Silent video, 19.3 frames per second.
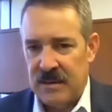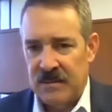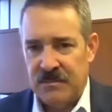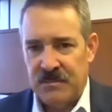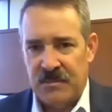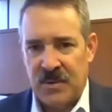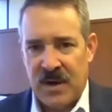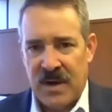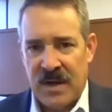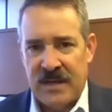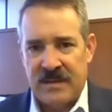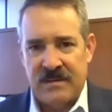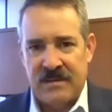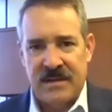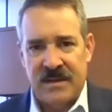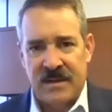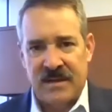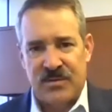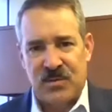
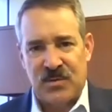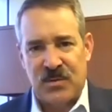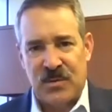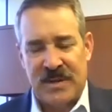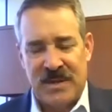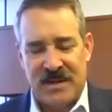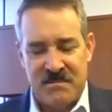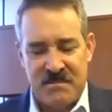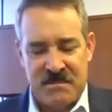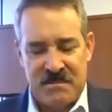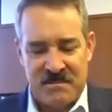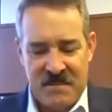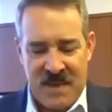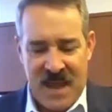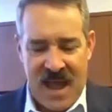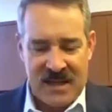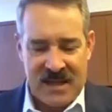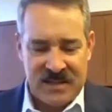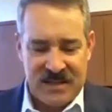Brian, let's sort of get
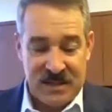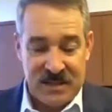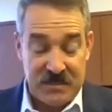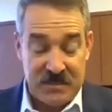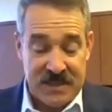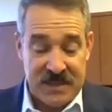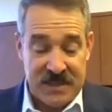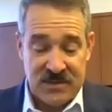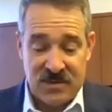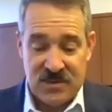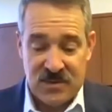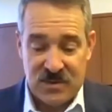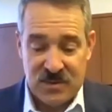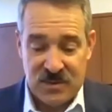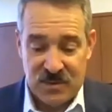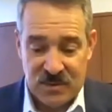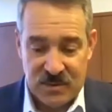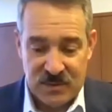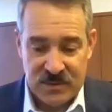back a little bit
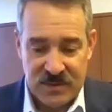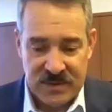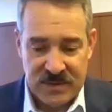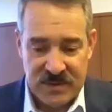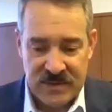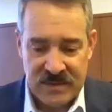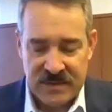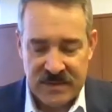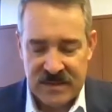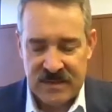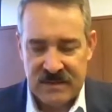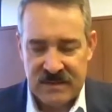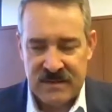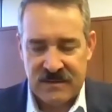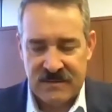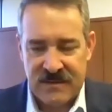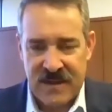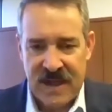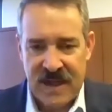to
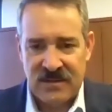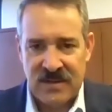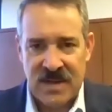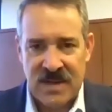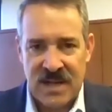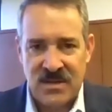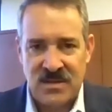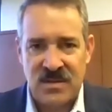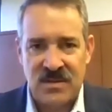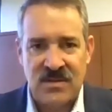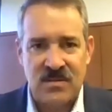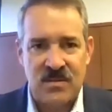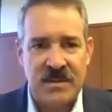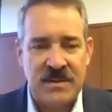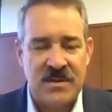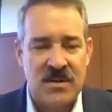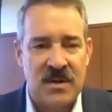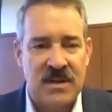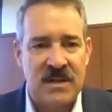vaccinations.
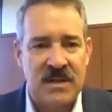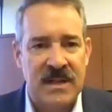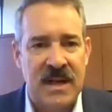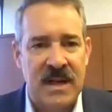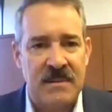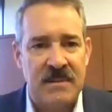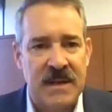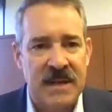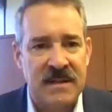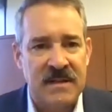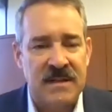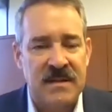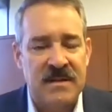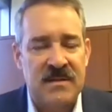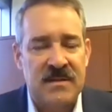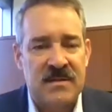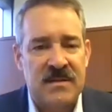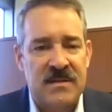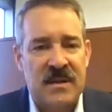We've been talking a lot about
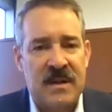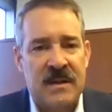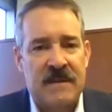this.